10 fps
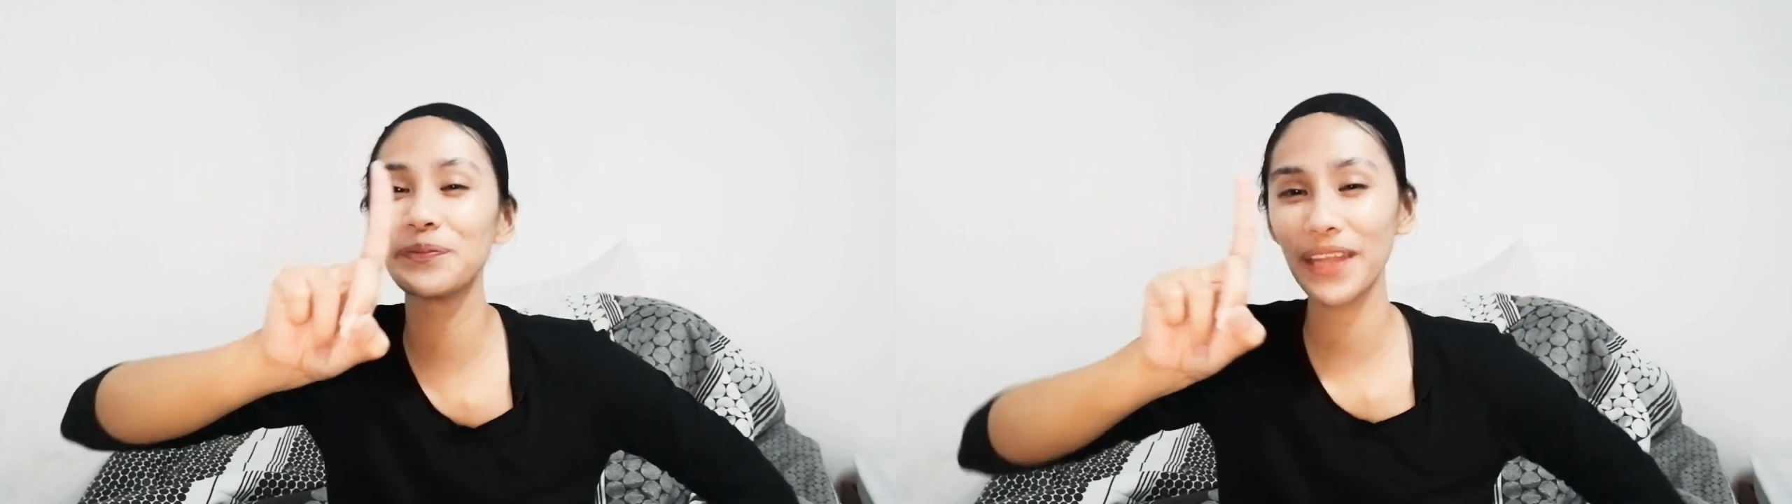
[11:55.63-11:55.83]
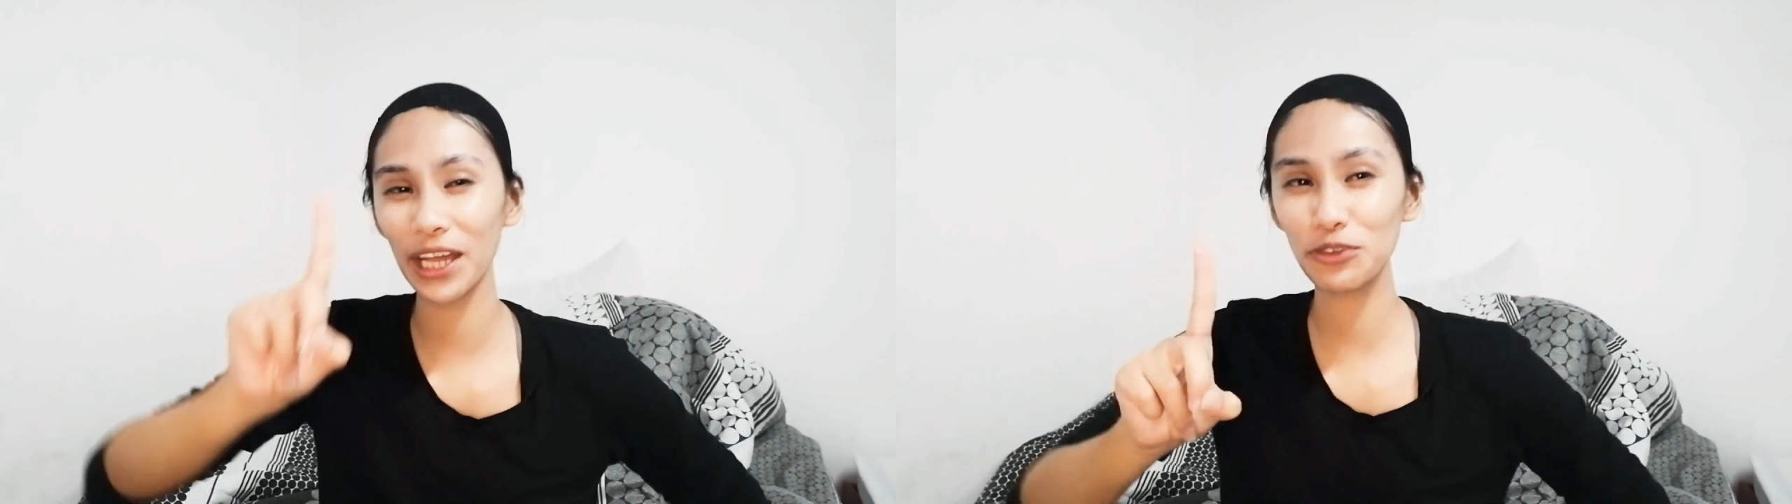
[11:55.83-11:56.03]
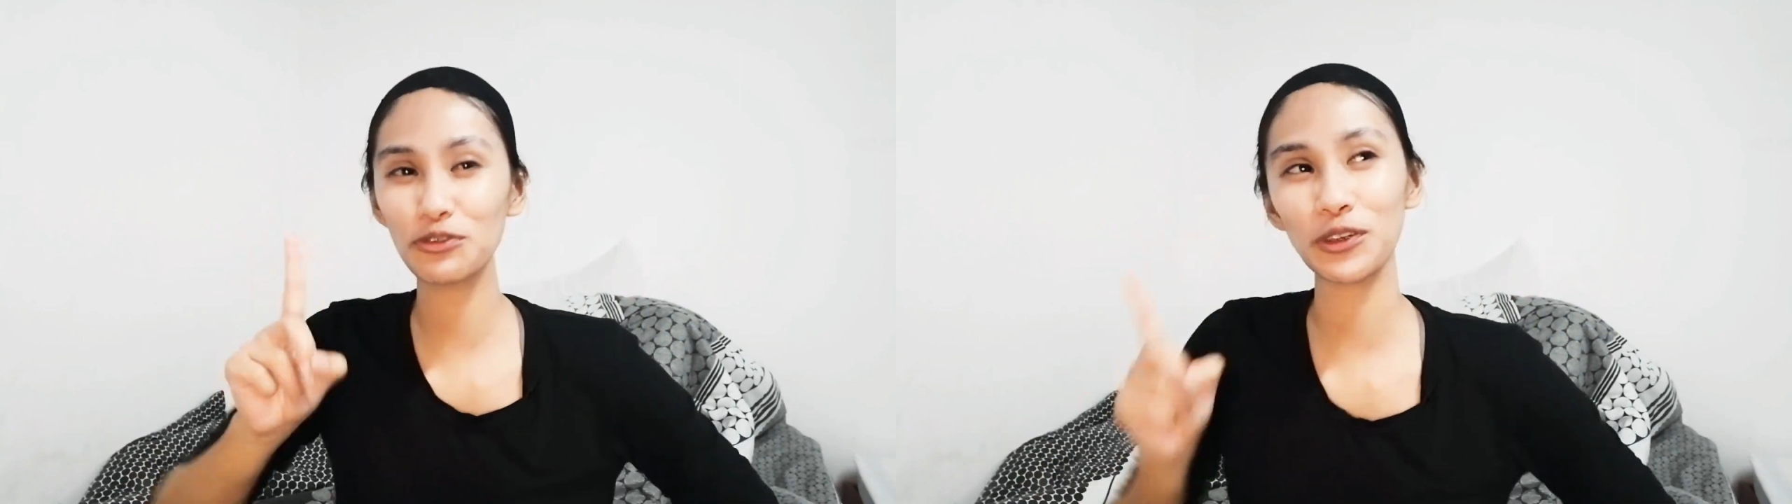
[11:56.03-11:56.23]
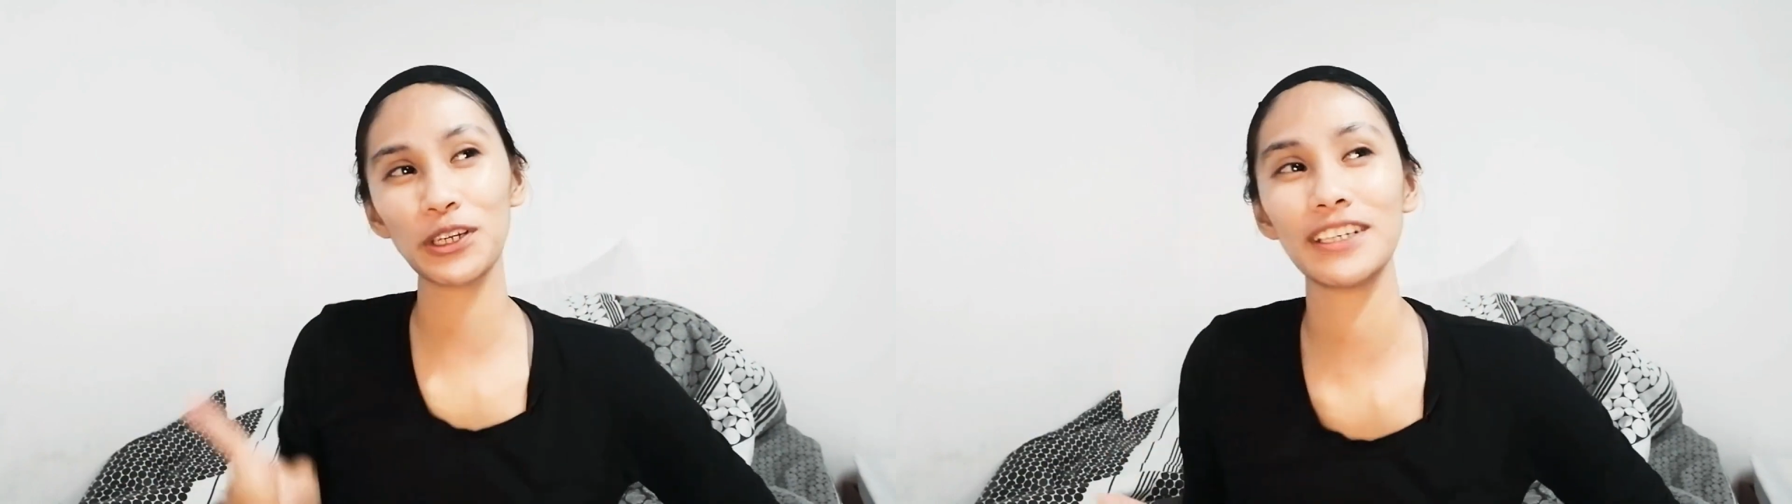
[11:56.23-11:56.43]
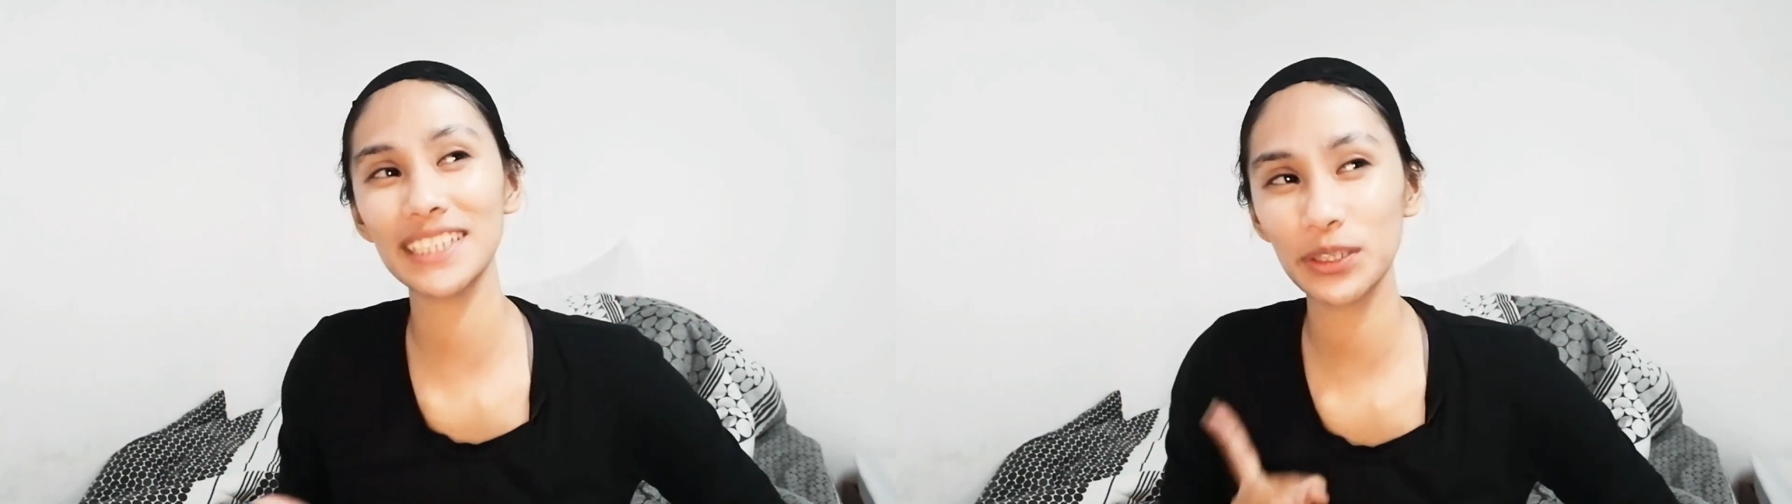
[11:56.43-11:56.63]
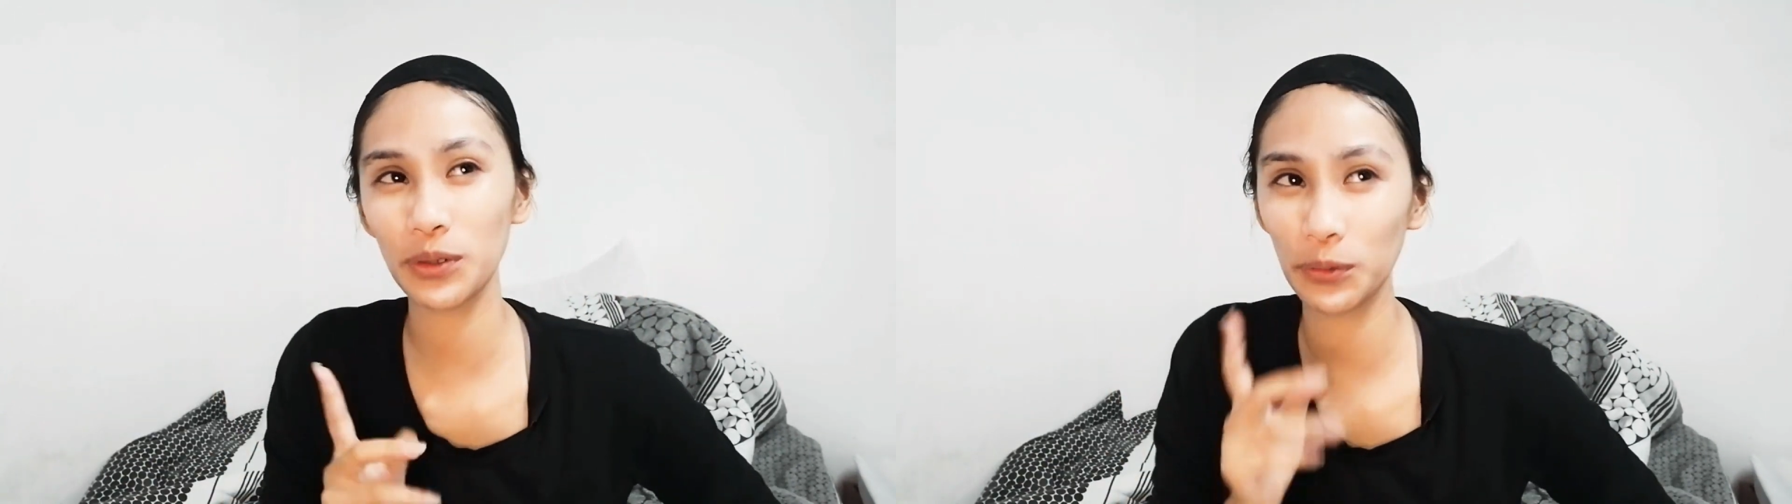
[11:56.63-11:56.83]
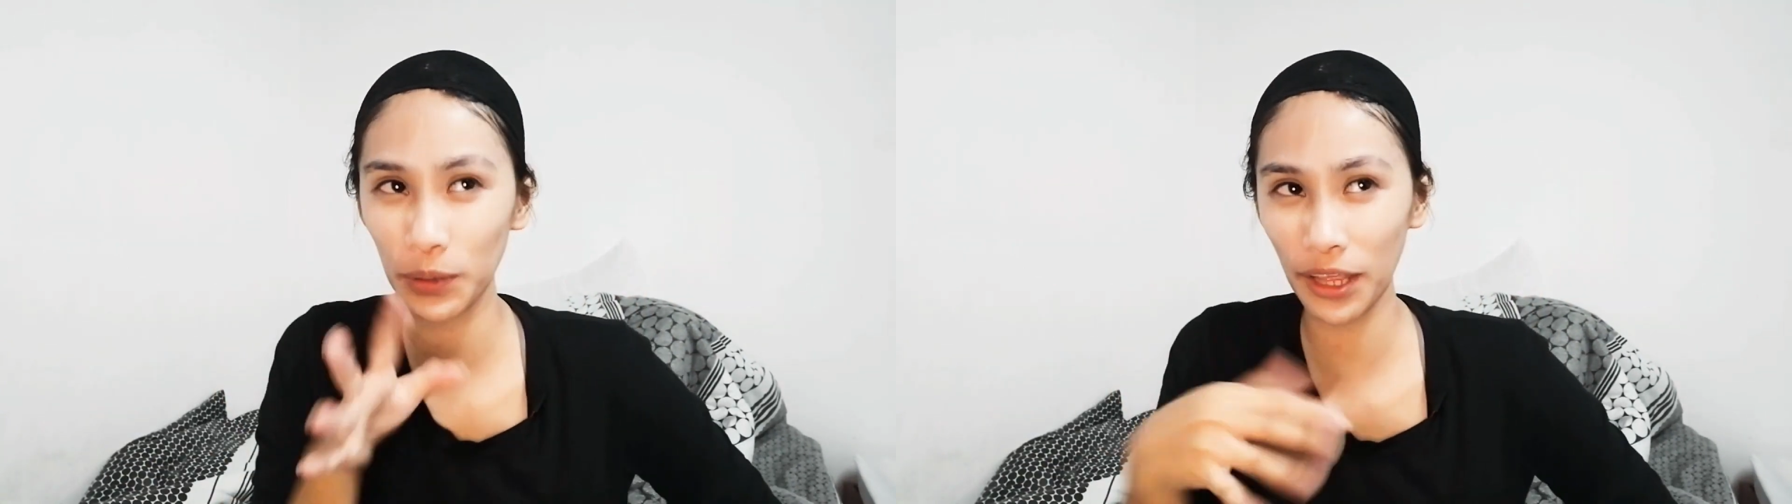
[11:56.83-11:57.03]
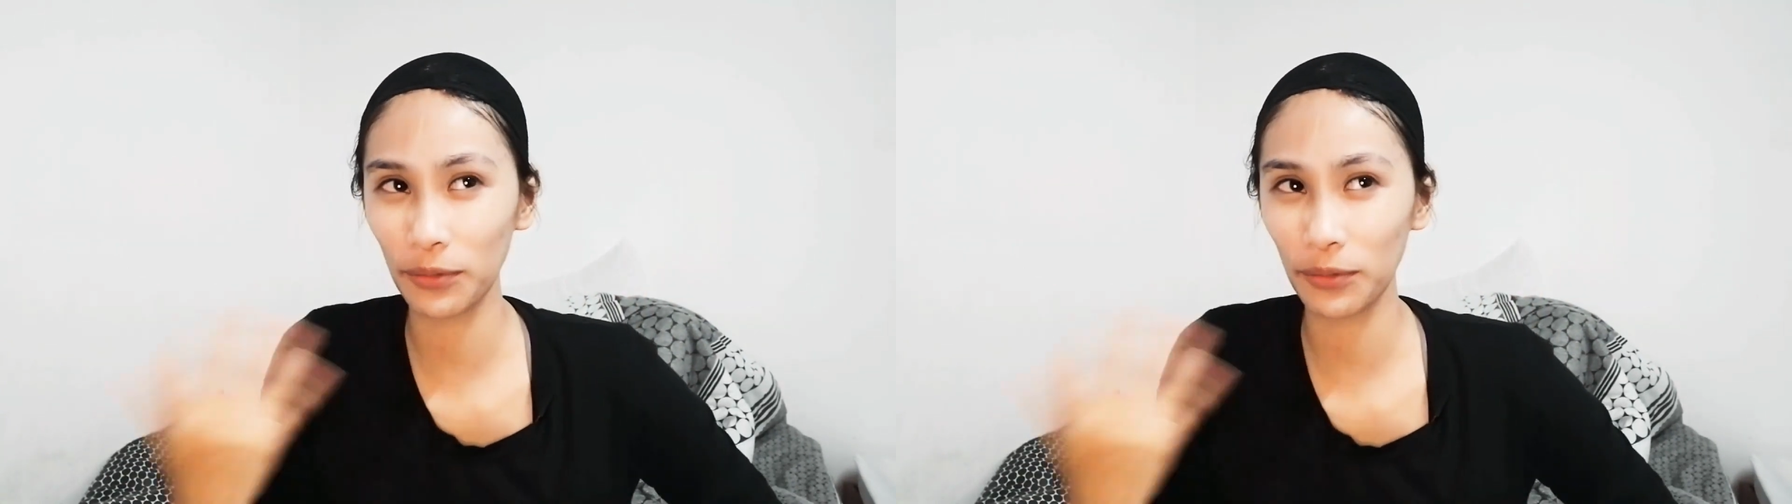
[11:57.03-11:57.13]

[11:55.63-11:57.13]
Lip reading: at first when I